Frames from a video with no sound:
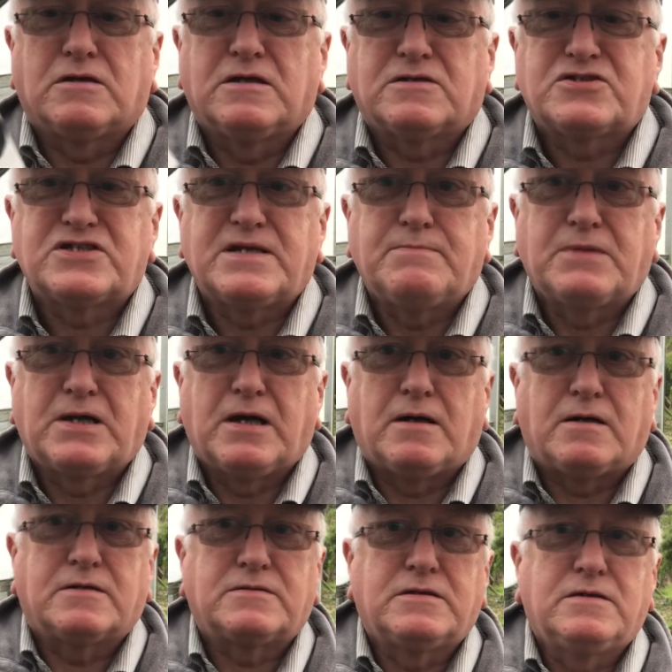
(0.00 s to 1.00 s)
little SIM
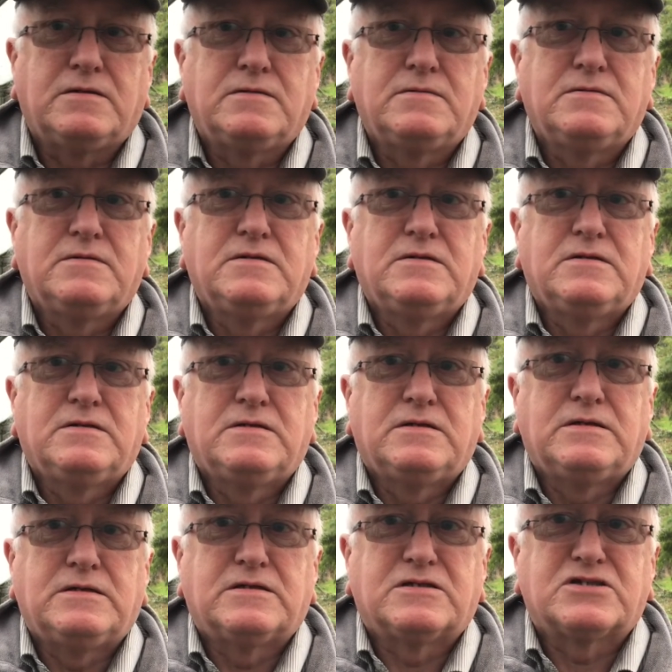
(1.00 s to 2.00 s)
card
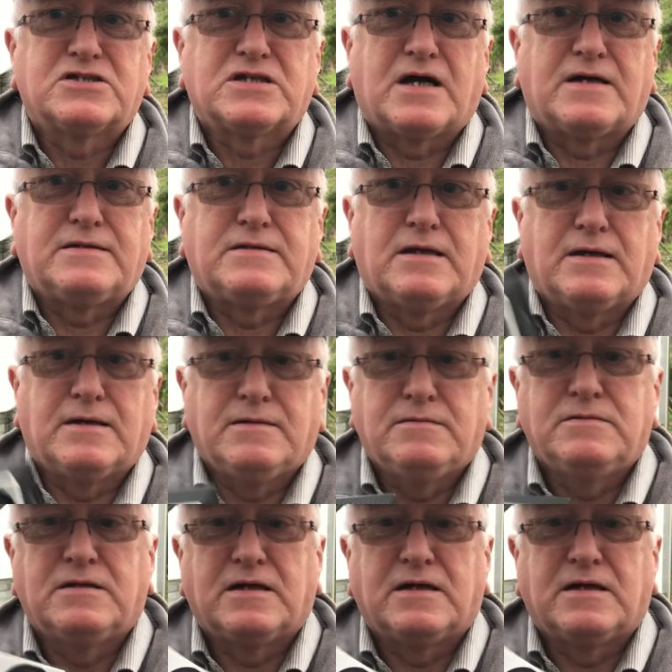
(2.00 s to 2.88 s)
in the side there.